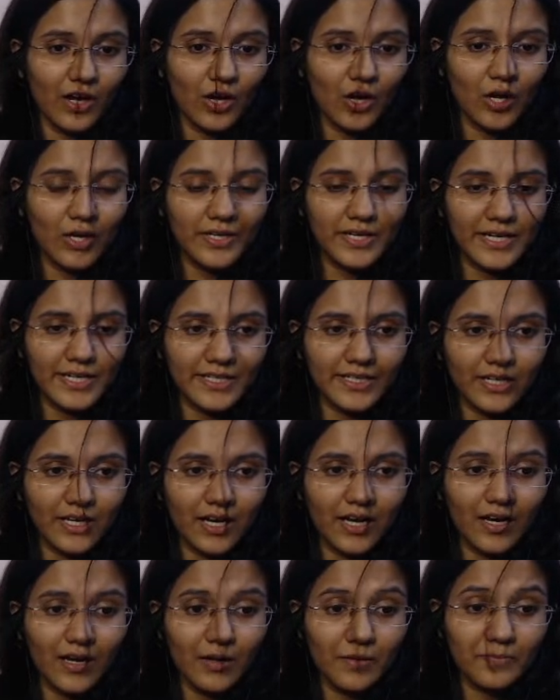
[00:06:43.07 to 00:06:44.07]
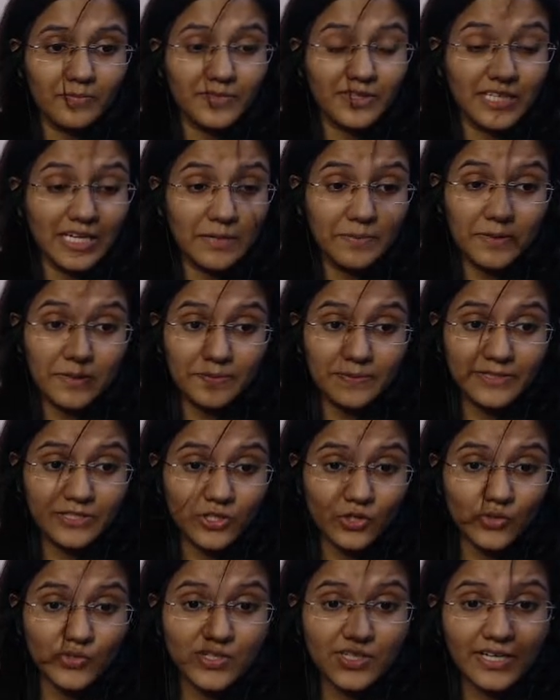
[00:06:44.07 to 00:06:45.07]
Alright, 3 people
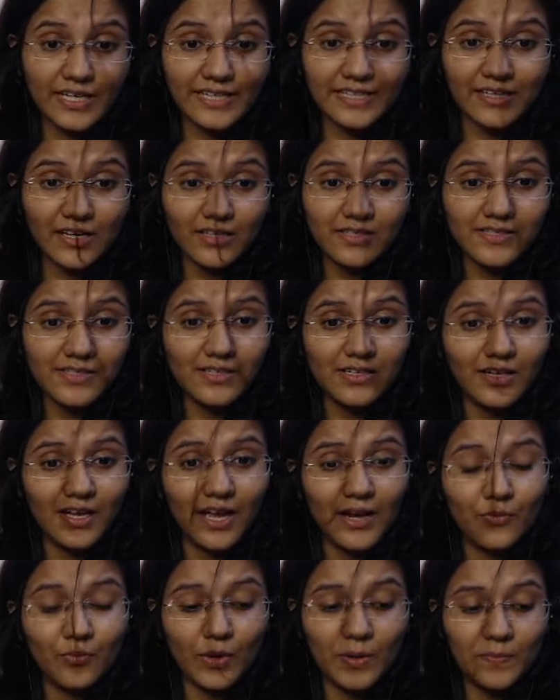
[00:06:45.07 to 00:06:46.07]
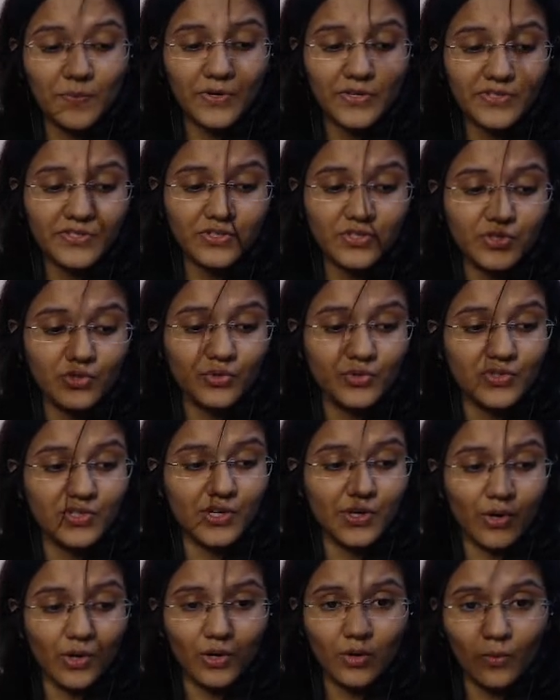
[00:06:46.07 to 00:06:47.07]
chose the right answer and 1 person chose the
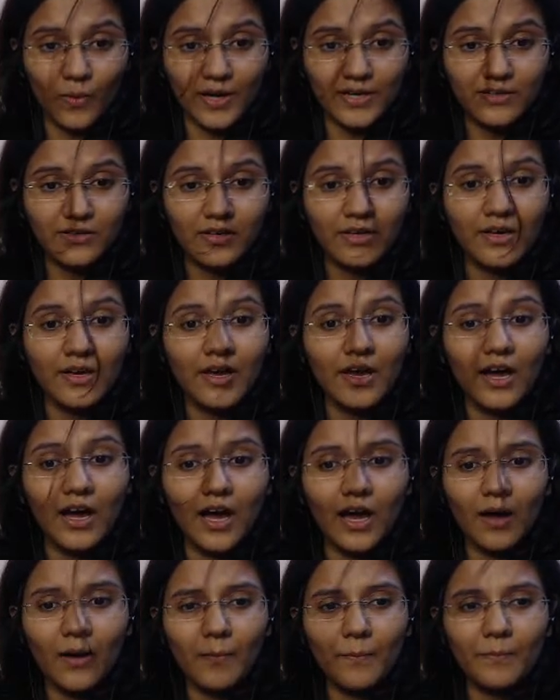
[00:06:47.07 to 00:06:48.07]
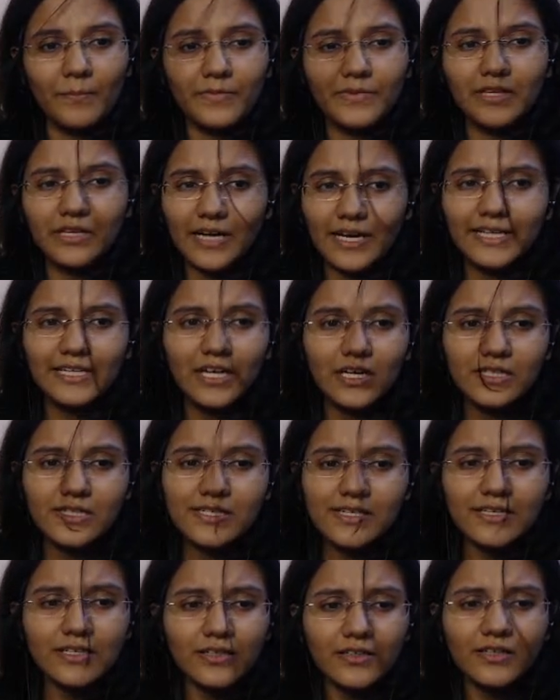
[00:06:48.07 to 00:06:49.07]
wrong one. The right answer
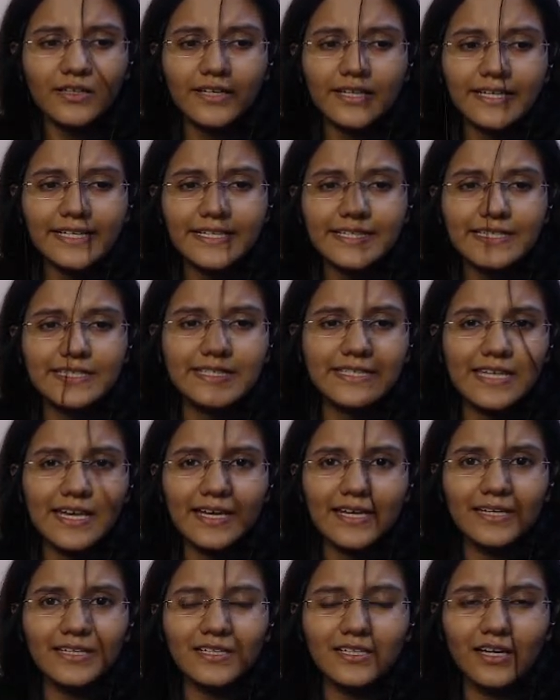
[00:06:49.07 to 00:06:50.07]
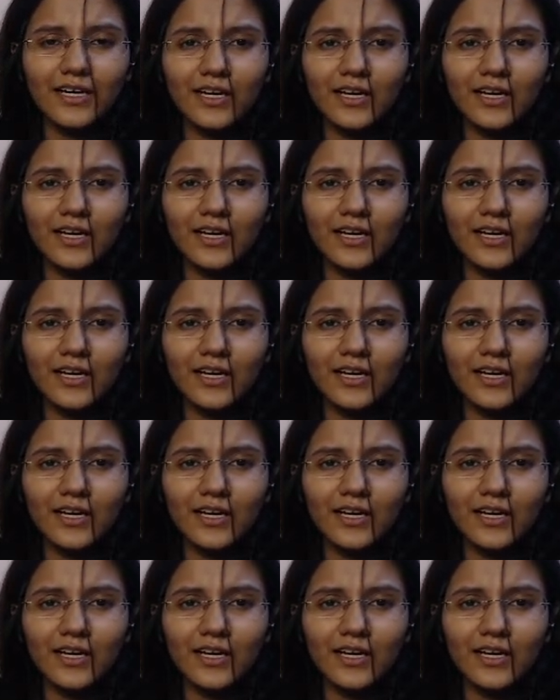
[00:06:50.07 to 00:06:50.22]
here is that